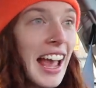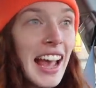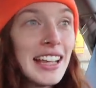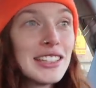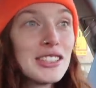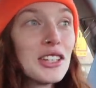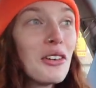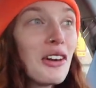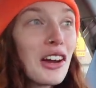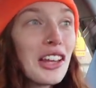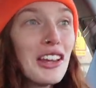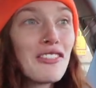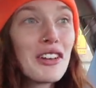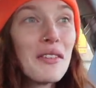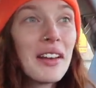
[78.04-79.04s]
It's too
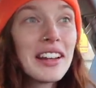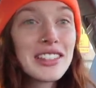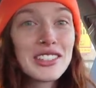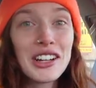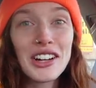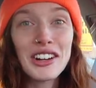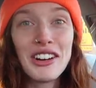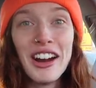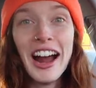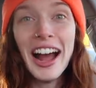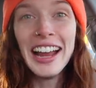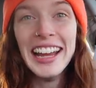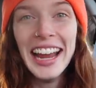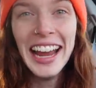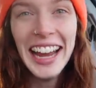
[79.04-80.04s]
early for me to start
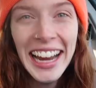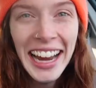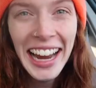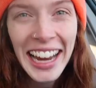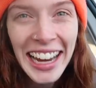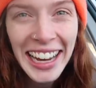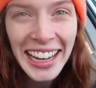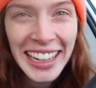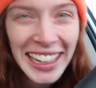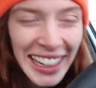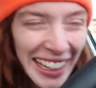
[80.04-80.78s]
crying.